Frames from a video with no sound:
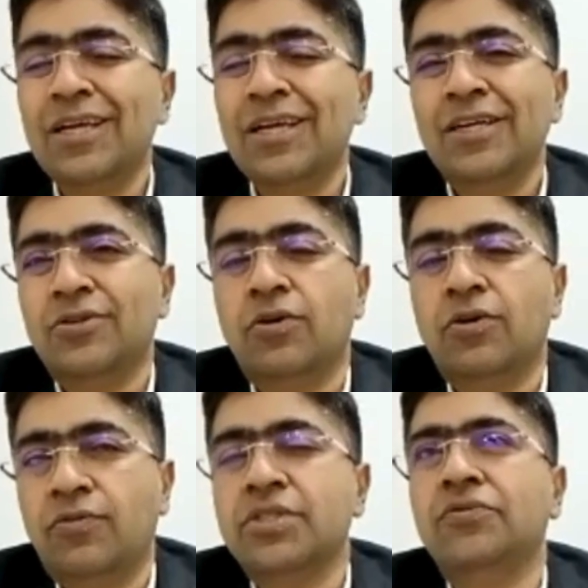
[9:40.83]
So
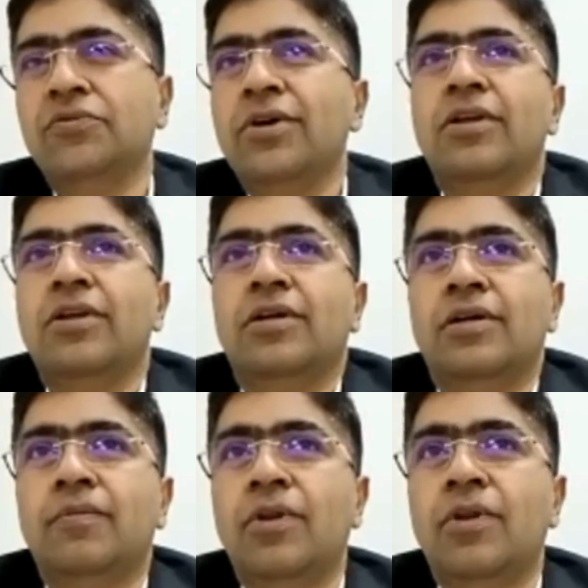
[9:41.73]
first of
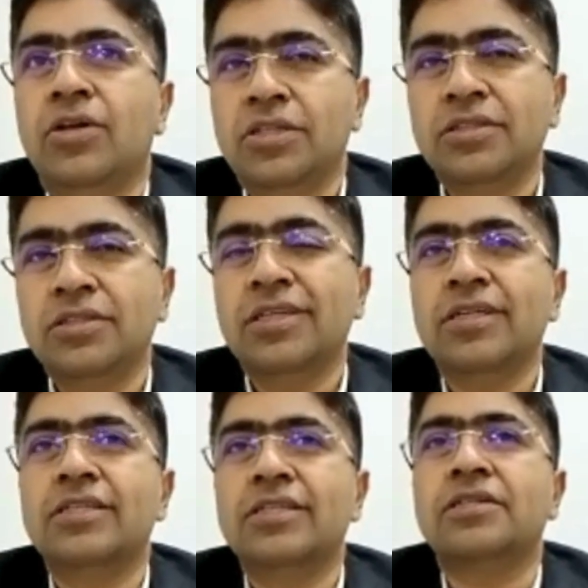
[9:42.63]
all, logistics
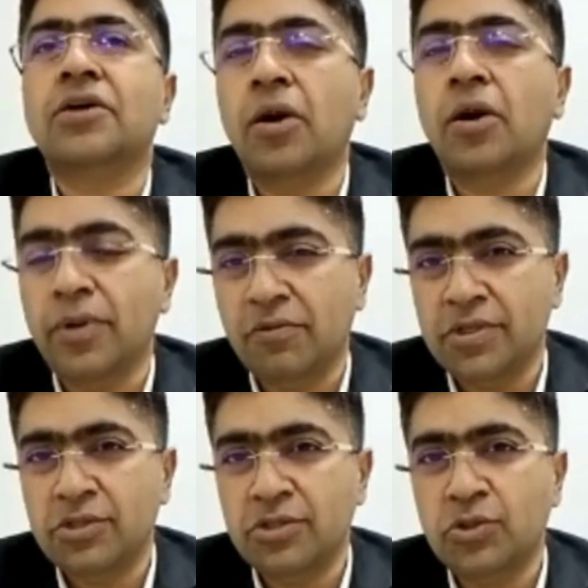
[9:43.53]
as a topic,
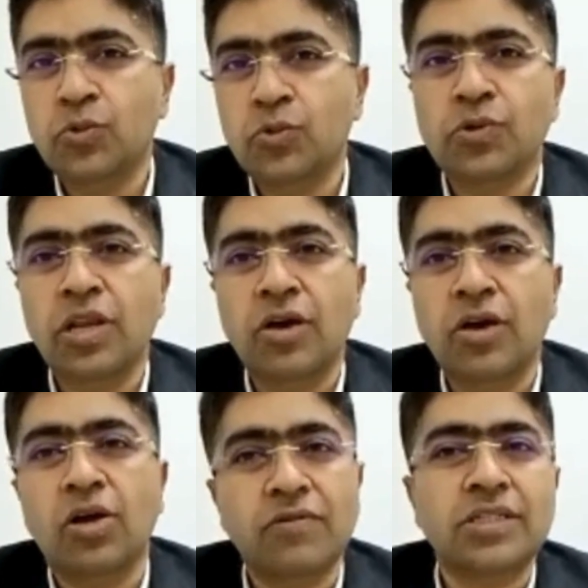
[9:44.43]
which is usually
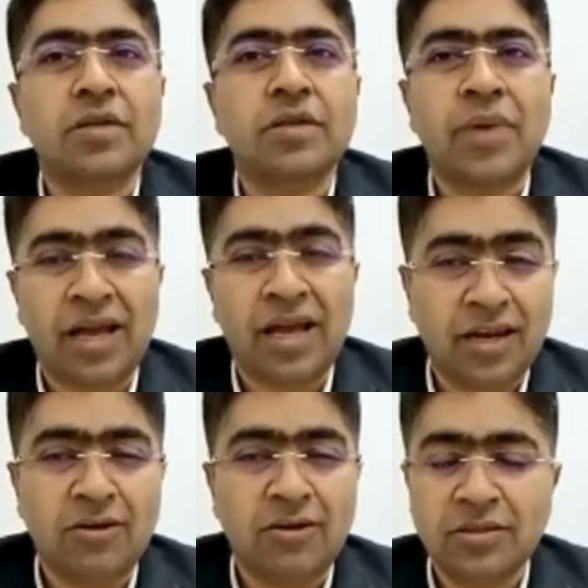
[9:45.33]
always in the
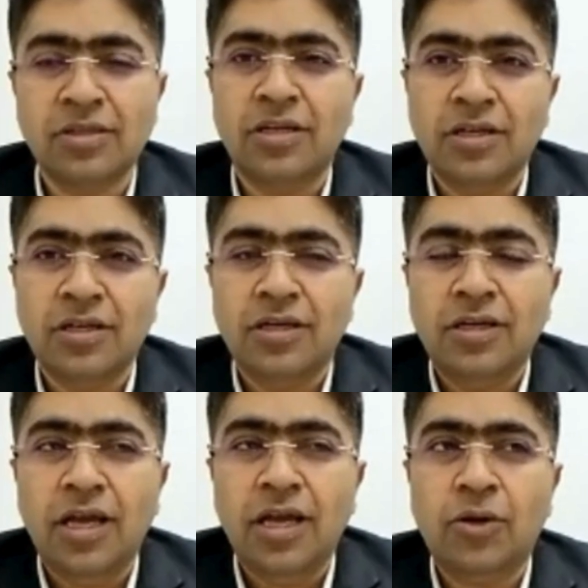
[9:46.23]
background
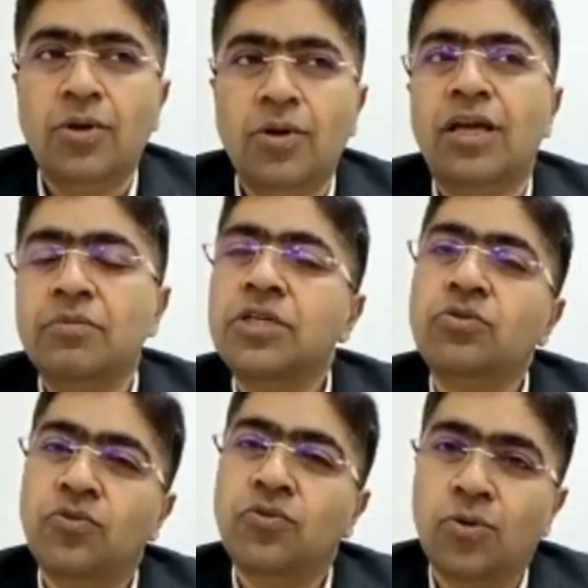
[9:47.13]
and only comes
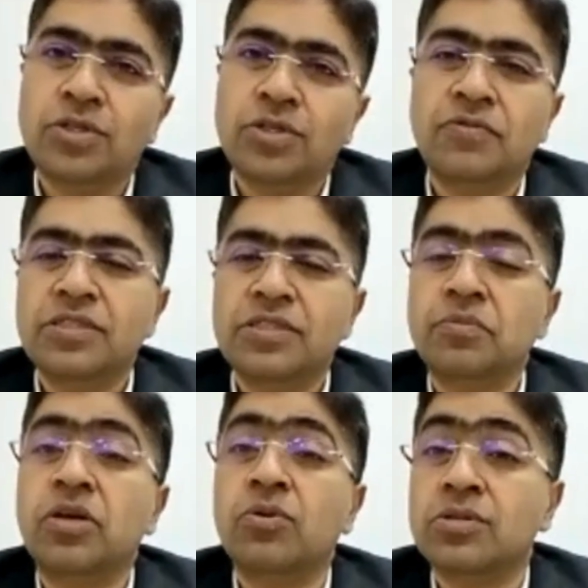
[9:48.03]
into focus when
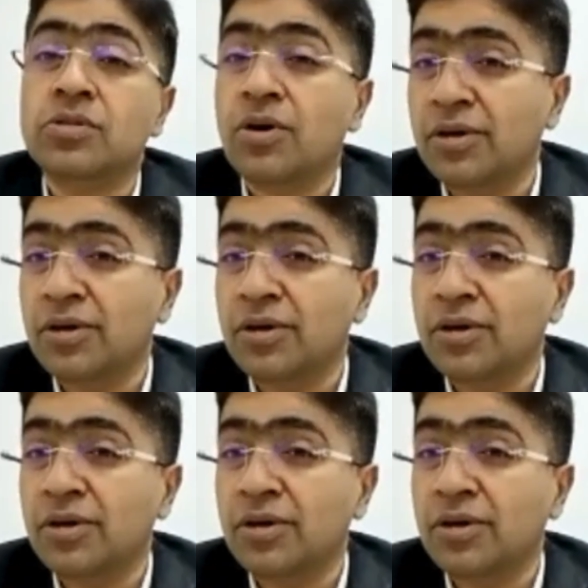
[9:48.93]
something goes wrong.